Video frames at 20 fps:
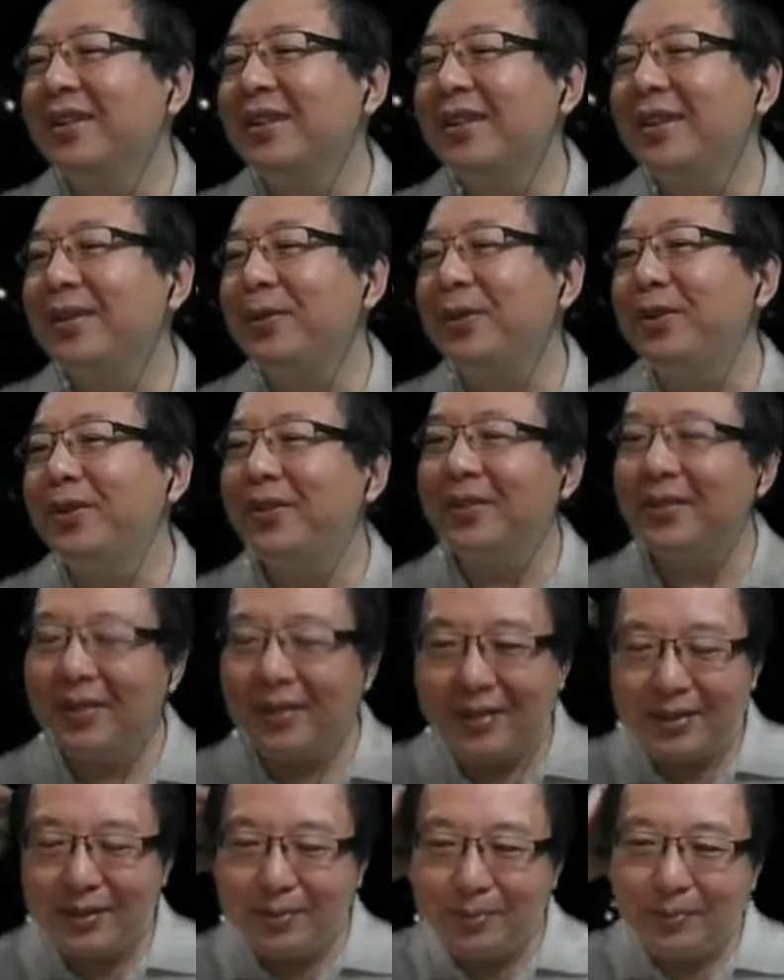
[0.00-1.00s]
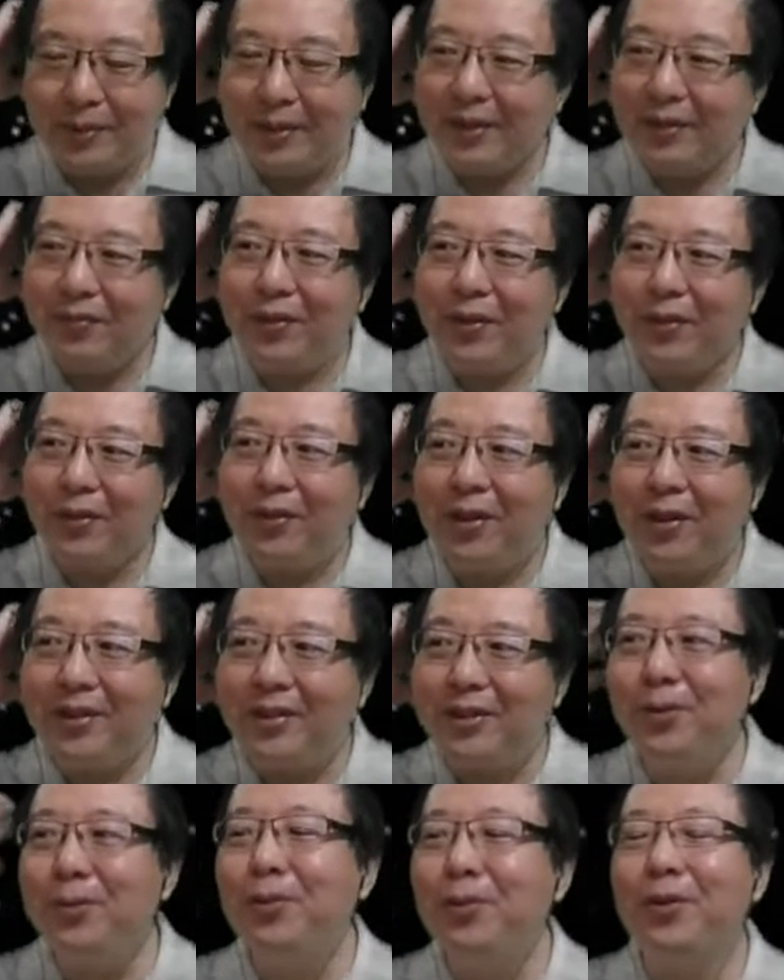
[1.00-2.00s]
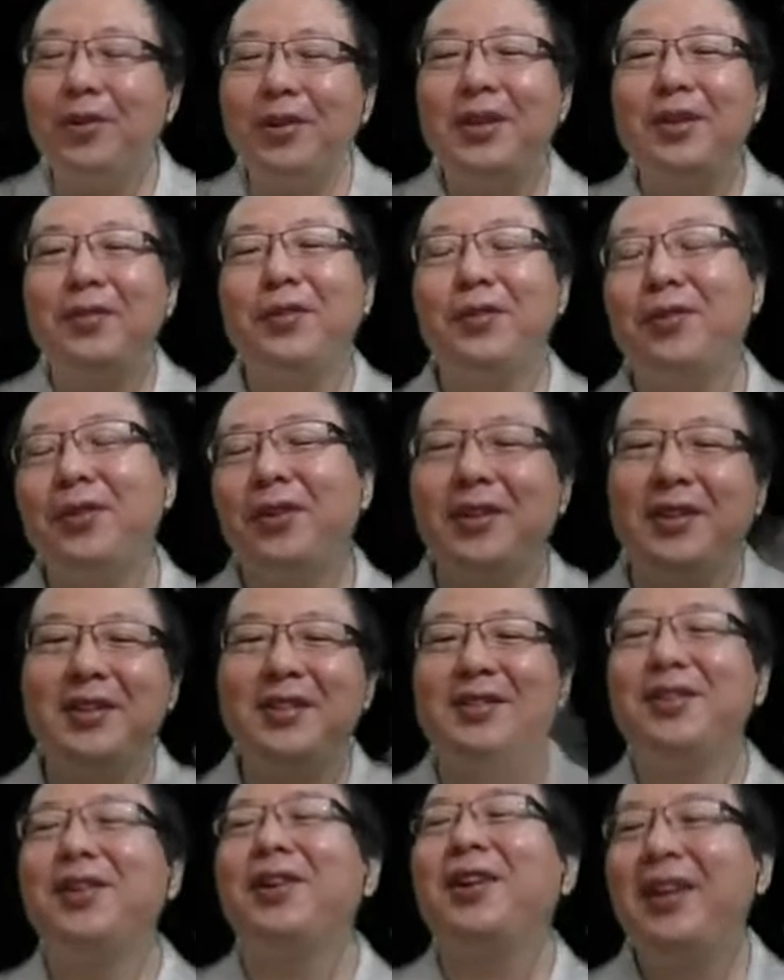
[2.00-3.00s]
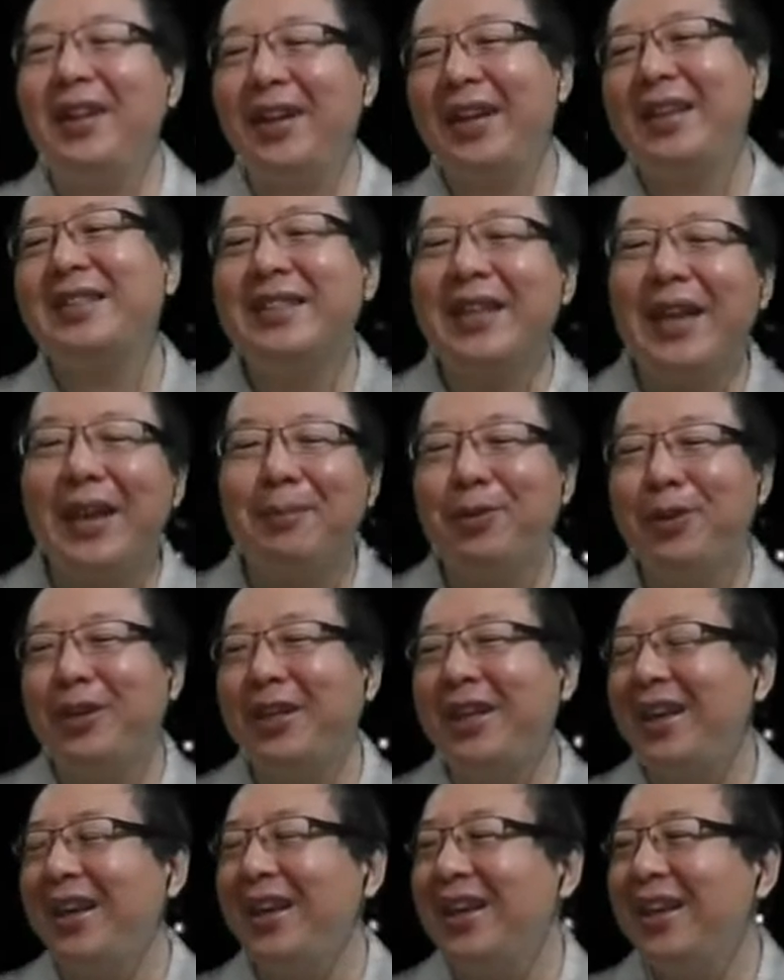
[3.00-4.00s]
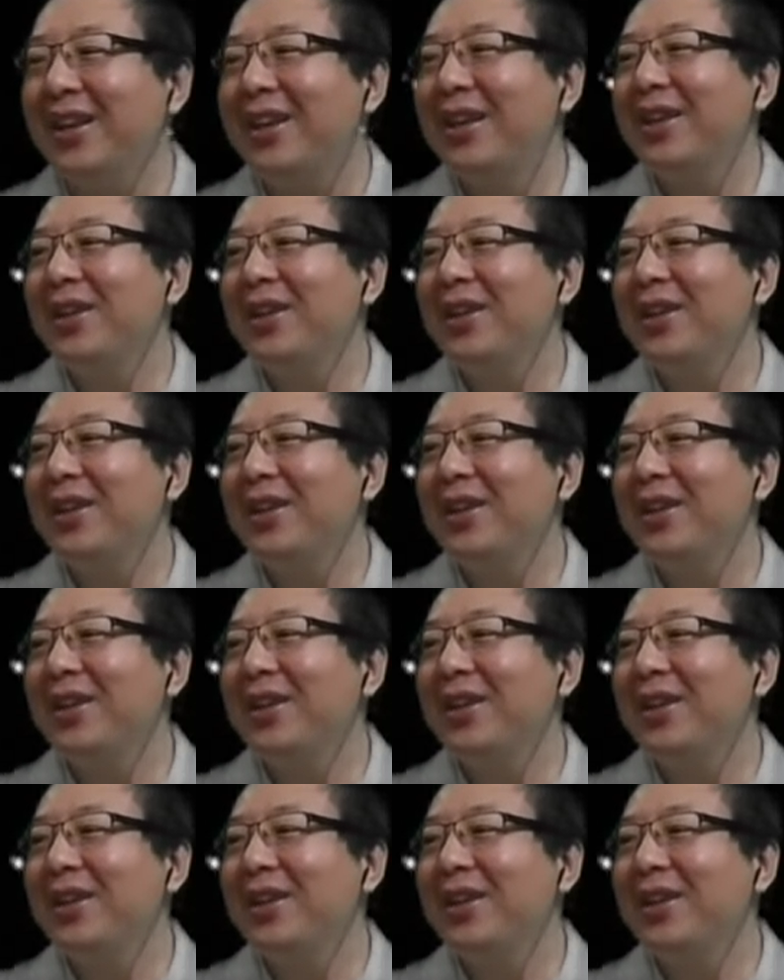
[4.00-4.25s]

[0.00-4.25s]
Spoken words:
Come on, just if you're wrong, don't worry if you're wrong. This is not an exam, okay?